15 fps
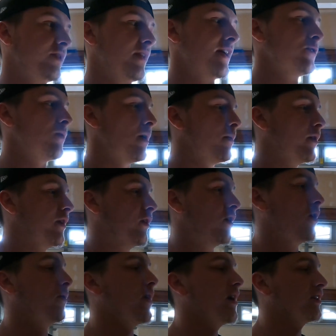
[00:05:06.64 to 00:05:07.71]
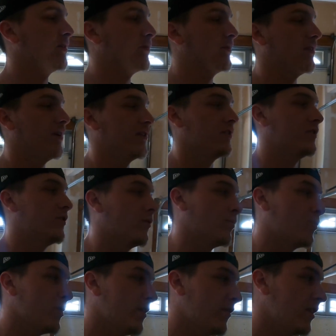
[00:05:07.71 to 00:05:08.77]
that's why we're gonna go custom with this. So
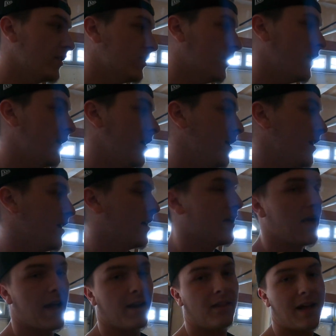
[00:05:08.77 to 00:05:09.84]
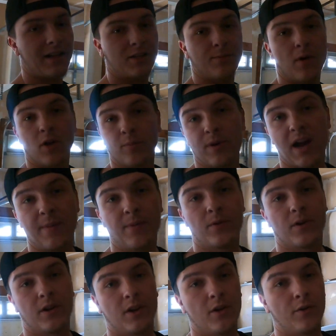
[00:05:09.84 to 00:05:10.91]
previously, I had a lot smaller piping.
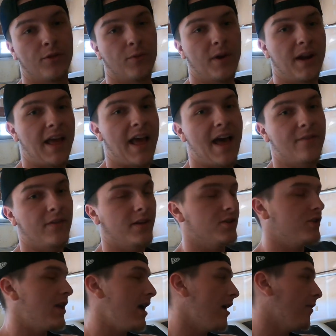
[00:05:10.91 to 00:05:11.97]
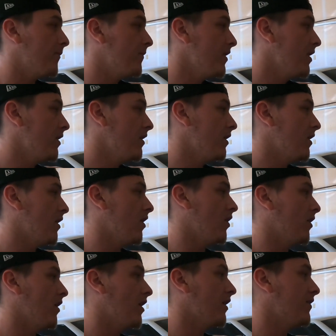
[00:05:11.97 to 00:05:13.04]
We're gonna go 3.5 inch now.
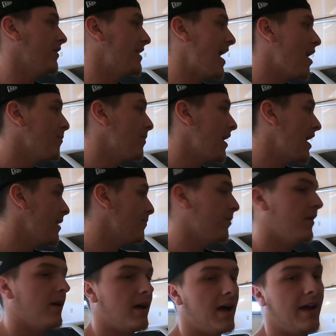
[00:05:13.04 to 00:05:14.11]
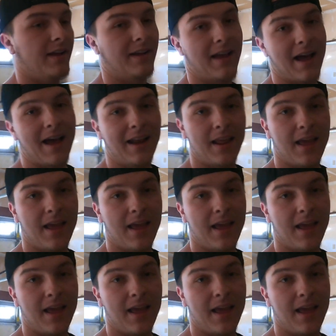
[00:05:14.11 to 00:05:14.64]
On the down pipe, I got